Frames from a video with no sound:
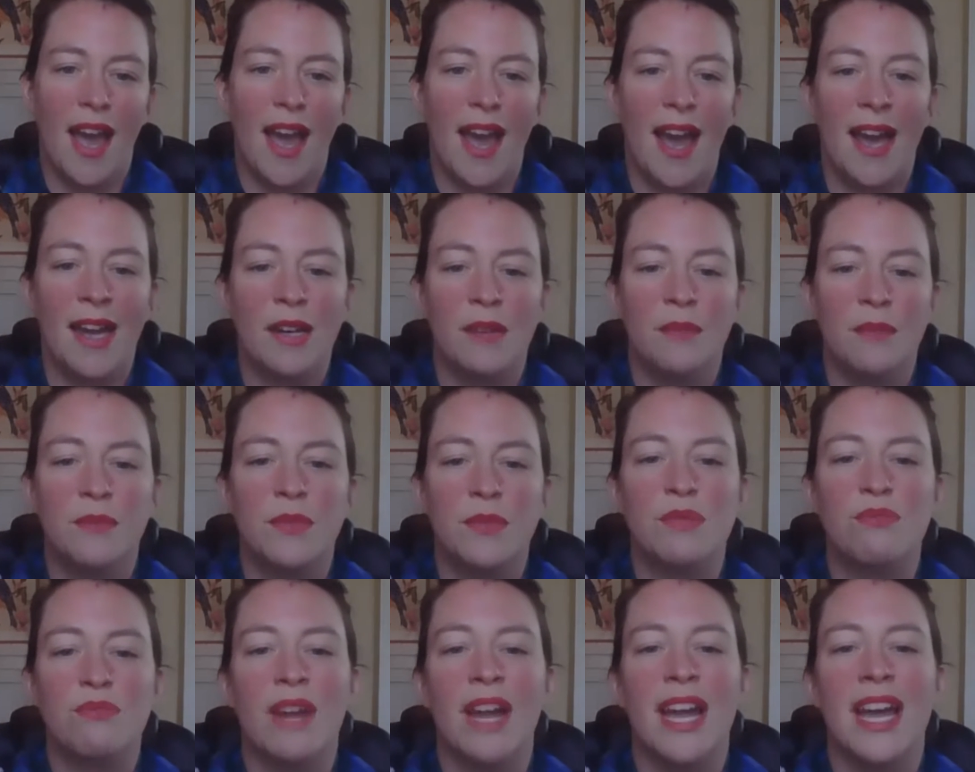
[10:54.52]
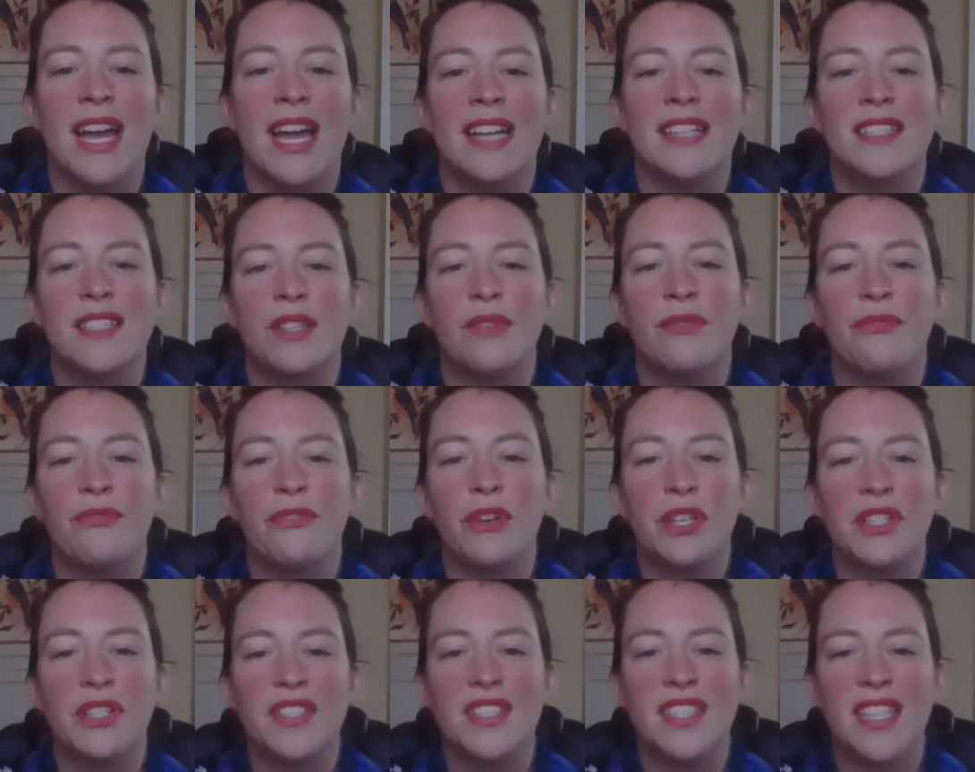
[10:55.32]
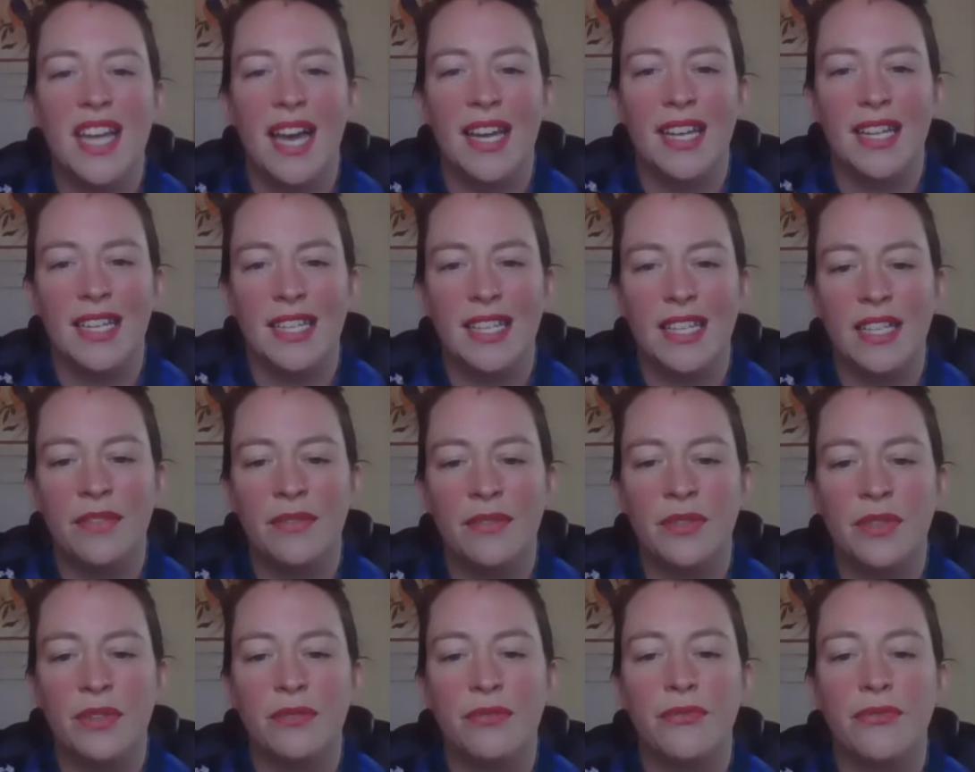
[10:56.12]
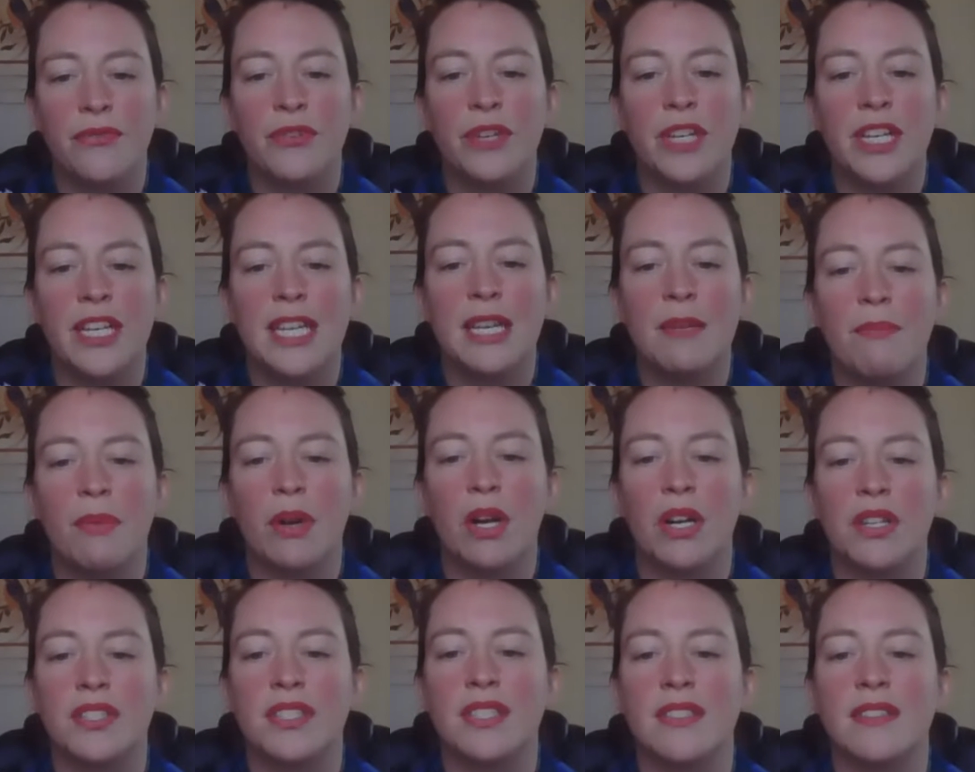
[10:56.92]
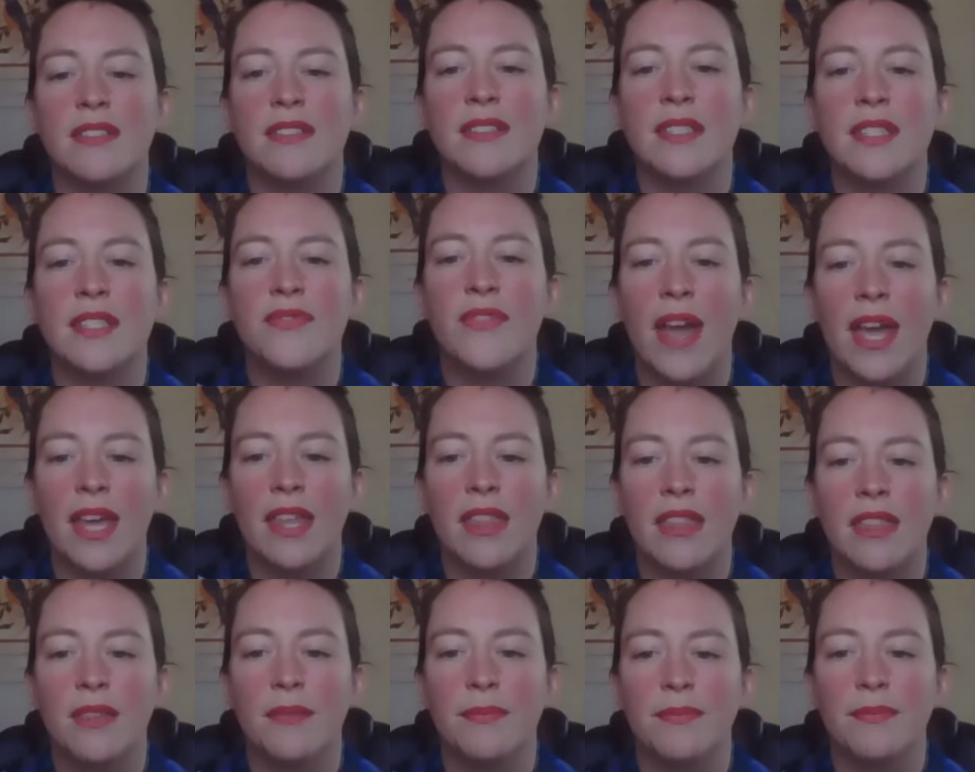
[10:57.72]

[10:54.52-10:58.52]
Adams writes the first tenet of the free person's faith